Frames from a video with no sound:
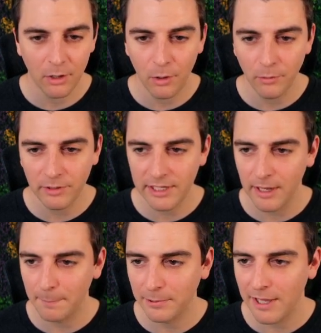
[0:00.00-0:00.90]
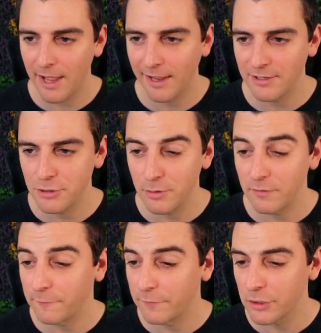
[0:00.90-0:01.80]
only applied to
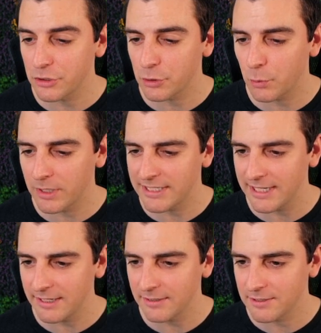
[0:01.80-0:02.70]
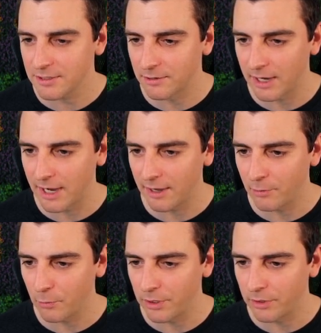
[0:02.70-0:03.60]
the first 20. So I
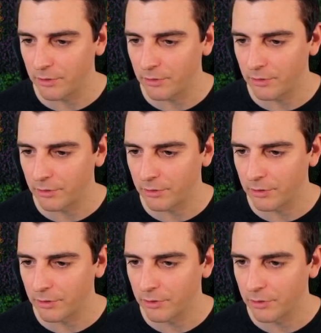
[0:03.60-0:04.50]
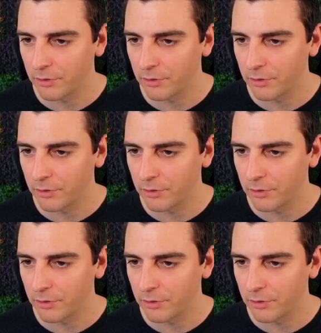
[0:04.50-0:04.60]
will